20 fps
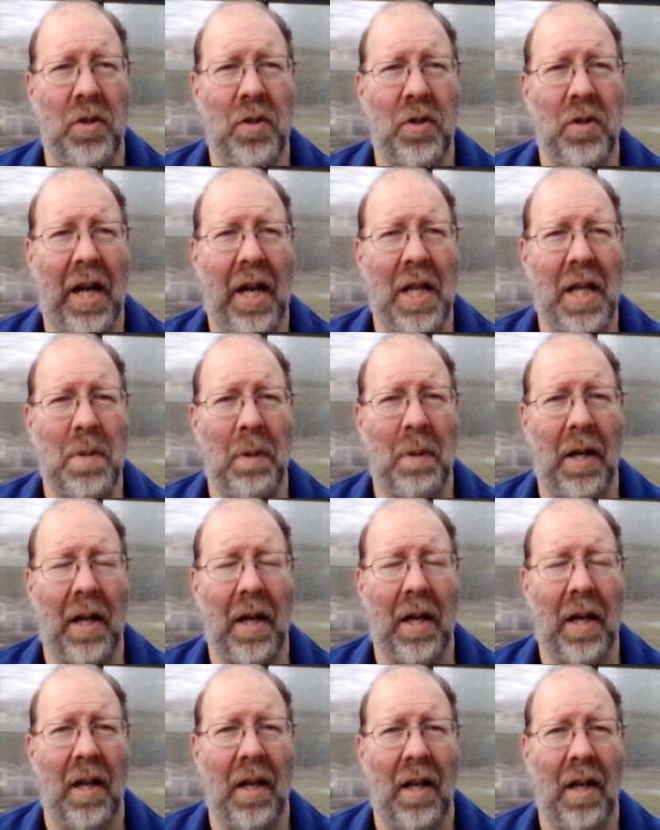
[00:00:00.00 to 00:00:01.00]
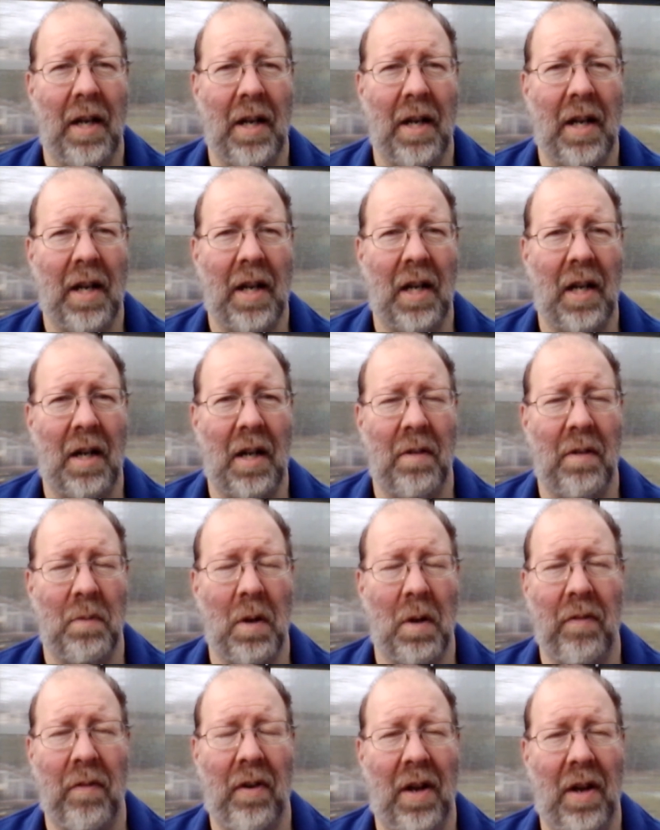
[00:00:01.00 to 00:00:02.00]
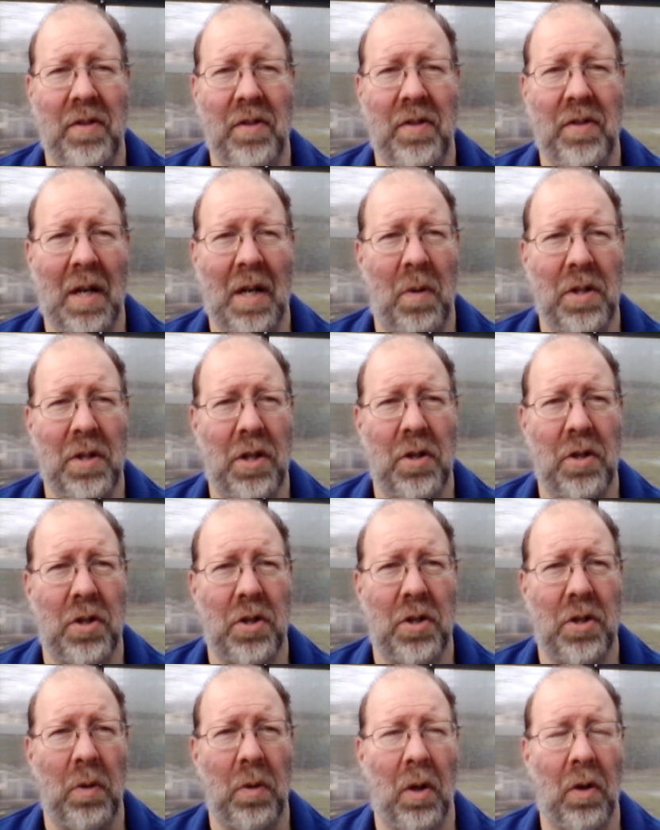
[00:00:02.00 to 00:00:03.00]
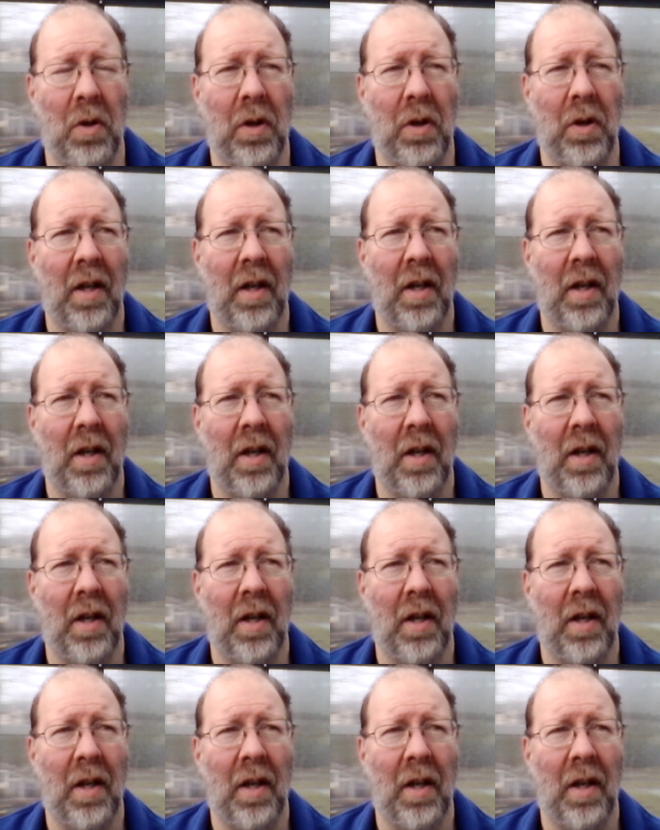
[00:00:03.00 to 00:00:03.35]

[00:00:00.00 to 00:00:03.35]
chickens back in a car. About 5-6 hours is just too long.